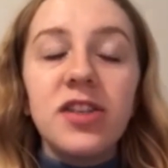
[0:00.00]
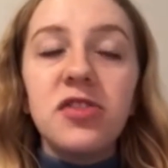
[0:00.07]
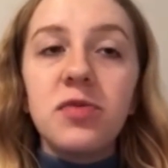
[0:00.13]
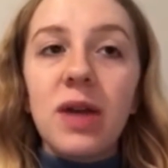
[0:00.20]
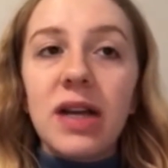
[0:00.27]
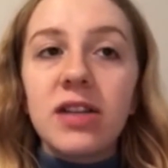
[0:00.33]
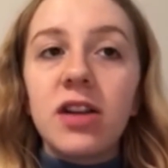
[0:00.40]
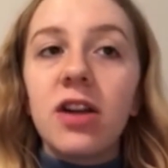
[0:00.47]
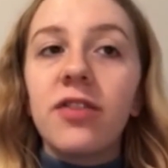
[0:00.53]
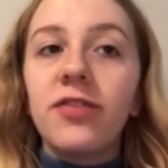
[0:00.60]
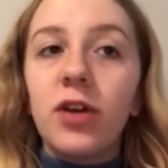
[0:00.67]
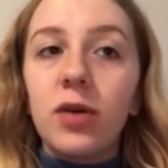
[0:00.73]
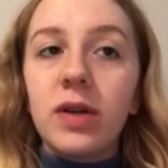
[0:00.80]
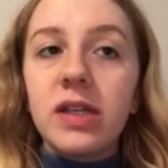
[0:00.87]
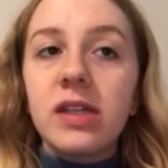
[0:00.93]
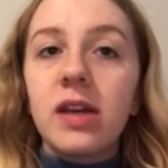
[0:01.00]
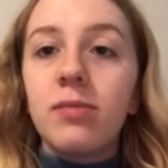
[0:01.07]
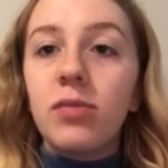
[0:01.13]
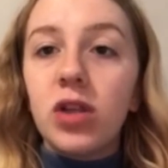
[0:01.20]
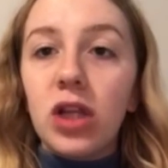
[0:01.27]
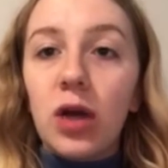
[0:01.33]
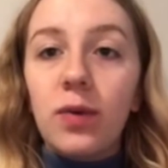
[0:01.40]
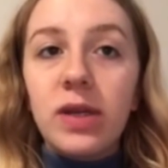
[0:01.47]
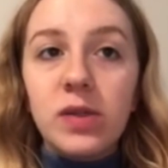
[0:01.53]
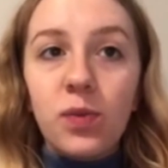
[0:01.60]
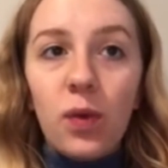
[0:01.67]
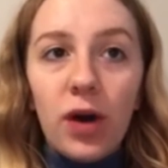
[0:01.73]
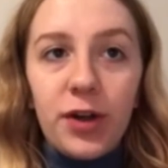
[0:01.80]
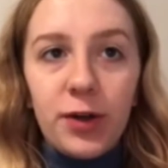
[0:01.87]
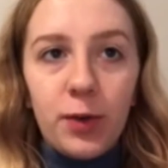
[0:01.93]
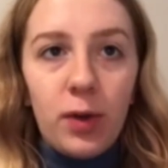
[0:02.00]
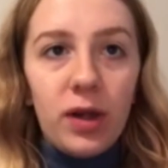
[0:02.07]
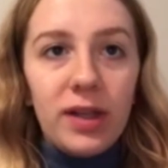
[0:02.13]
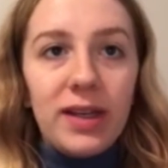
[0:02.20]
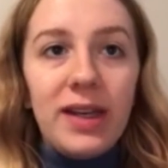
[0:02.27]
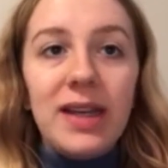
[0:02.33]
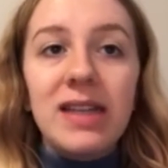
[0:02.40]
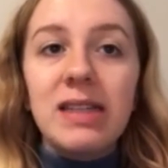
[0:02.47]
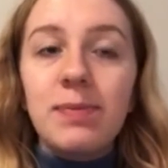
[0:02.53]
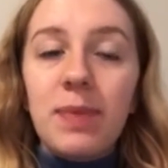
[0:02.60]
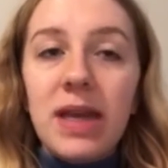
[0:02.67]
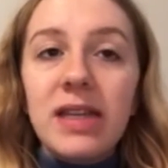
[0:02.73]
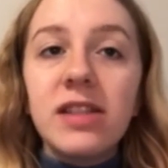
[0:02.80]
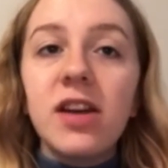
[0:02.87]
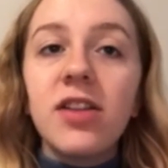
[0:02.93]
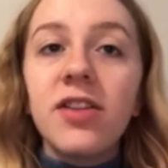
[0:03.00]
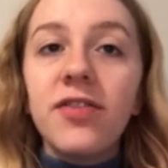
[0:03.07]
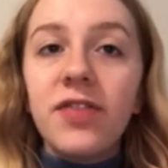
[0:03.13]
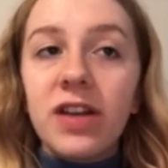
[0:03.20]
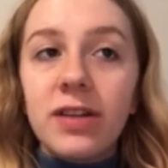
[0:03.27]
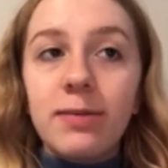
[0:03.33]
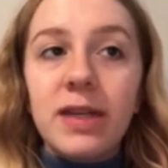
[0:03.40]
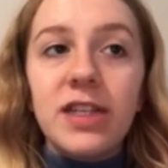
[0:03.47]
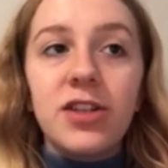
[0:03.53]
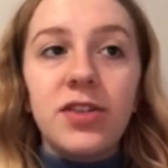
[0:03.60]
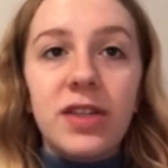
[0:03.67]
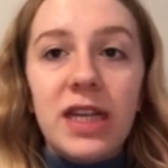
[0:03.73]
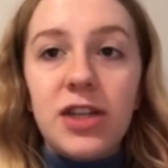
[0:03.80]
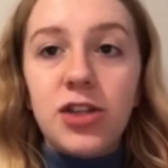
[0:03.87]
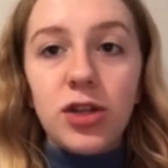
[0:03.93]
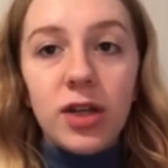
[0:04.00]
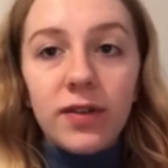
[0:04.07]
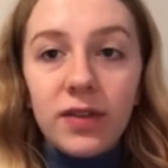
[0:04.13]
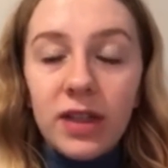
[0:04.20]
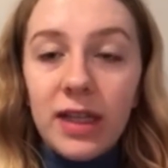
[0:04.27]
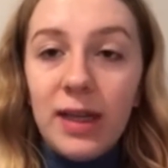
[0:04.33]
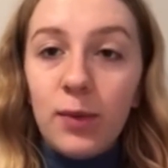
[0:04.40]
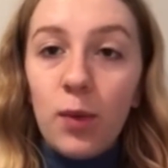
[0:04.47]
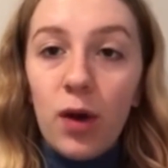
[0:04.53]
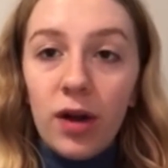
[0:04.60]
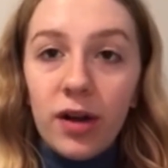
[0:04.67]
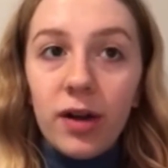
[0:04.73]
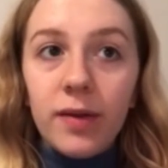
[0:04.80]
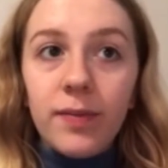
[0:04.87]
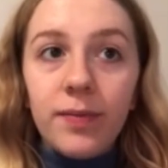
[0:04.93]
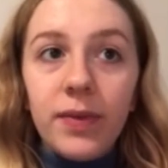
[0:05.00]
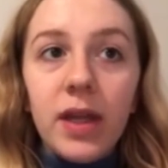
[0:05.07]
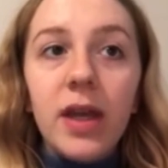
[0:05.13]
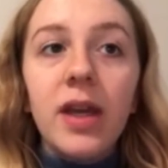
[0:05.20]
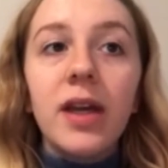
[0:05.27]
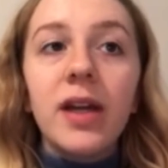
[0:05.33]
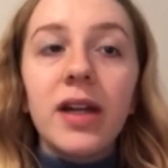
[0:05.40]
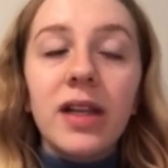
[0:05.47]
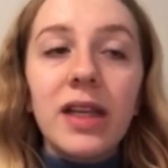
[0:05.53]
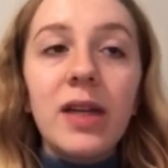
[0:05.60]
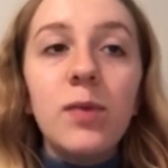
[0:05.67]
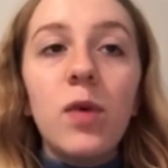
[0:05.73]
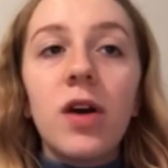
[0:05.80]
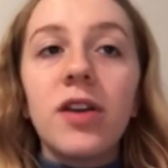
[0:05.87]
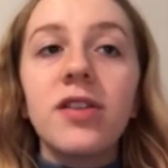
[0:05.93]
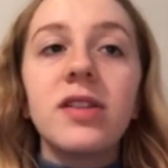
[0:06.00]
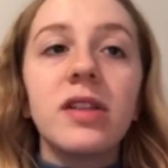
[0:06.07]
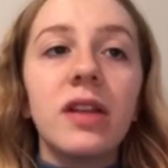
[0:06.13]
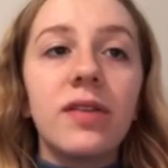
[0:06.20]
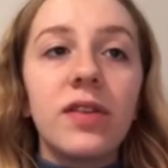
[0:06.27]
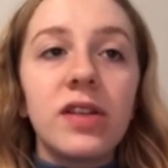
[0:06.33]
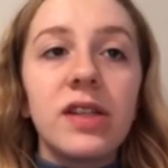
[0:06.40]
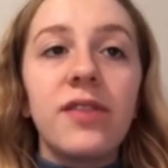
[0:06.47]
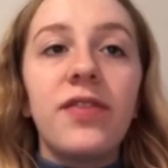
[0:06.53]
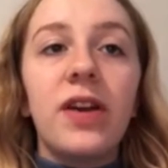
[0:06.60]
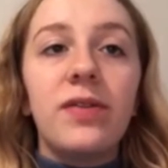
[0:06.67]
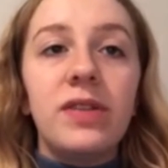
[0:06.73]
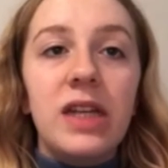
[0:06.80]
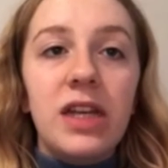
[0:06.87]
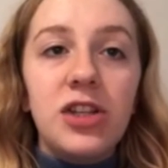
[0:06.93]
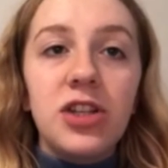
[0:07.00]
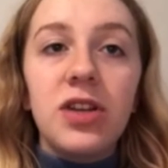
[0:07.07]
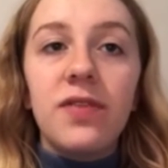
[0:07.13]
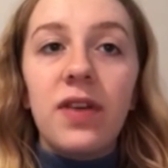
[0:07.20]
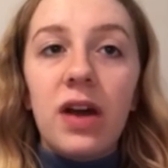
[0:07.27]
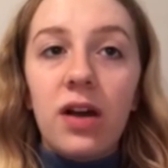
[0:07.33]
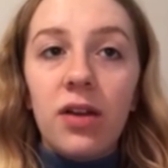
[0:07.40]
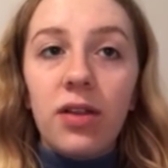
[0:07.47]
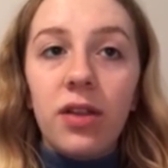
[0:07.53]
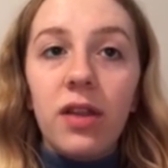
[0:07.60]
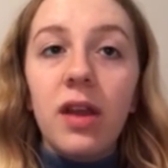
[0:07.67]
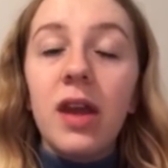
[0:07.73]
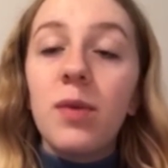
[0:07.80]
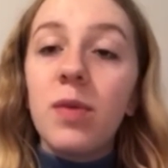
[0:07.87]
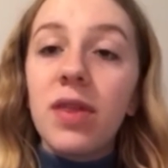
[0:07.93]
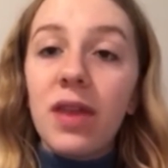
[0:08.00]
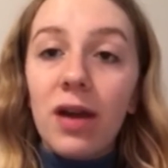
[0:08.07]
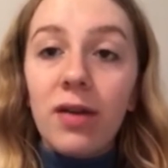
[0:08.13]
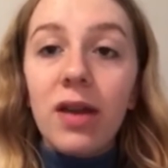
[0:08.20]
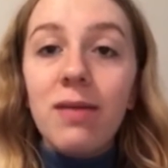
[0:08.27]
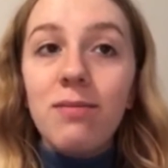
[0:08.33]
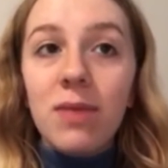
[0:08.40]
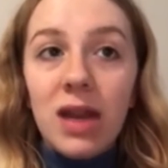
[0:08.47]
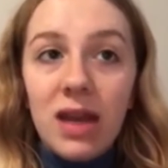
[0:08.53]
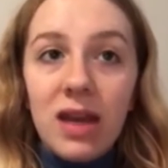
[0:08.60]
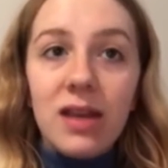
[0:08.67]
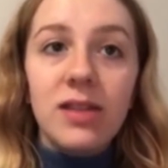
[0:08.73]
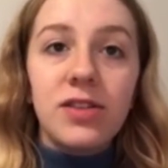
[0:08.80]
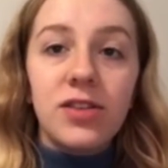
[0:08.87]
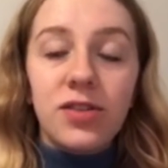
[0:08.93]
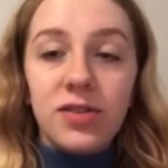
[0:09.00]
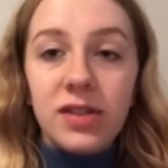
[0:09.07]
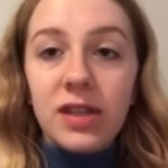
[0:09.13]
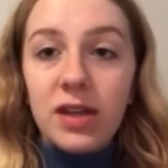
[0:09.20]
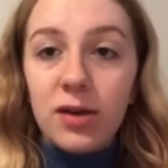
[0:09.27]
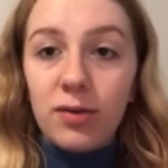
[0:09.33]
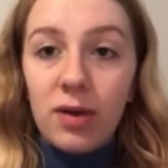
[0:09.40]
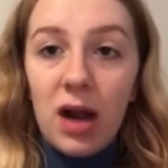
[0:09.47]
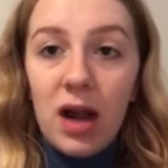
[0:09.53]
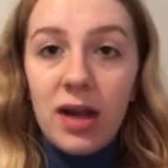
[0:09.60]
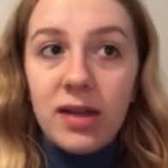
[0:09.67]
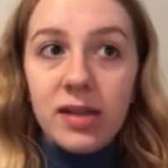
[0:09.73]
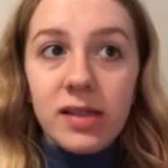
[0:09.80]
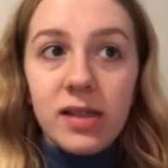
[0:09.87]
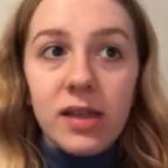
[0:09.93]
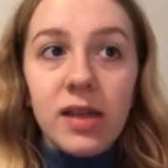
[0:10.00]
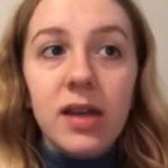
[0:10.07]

direct our focus on Malawi's water quality is based on the fundamental nature of clean water. Clean water delivers a foundation of health, and without it, many concerns can arise.